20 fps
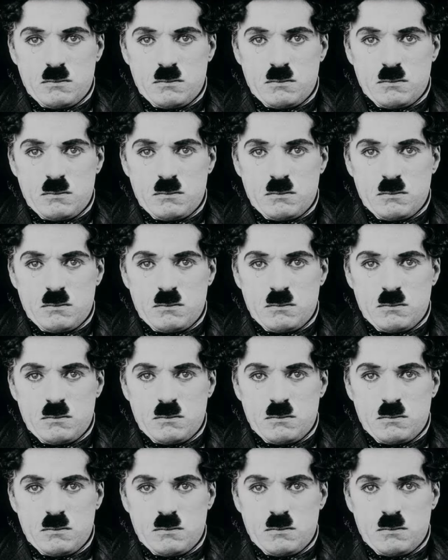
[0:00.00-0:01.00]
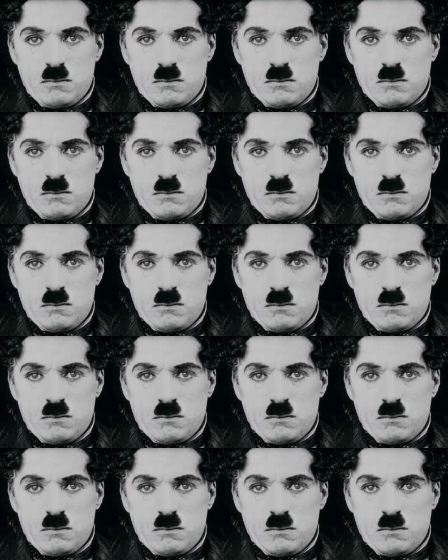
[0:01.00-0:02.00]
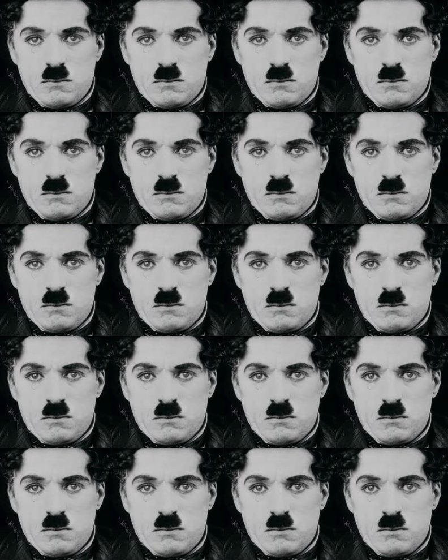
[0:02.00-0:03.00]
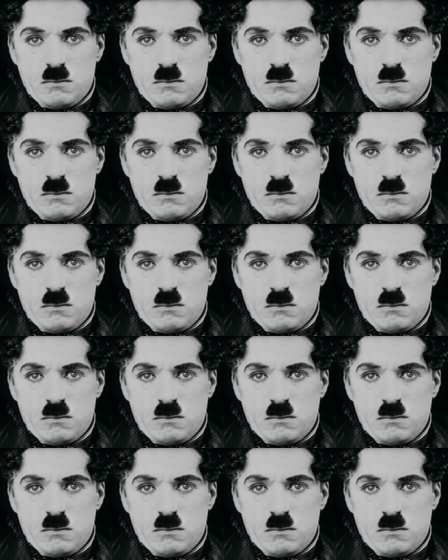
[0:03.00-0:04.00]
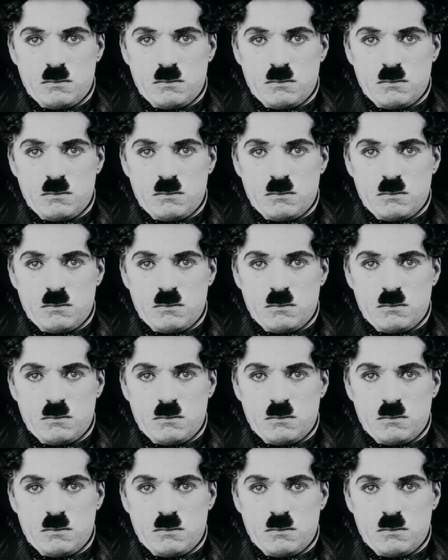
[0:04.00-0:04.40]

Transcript: [no speech]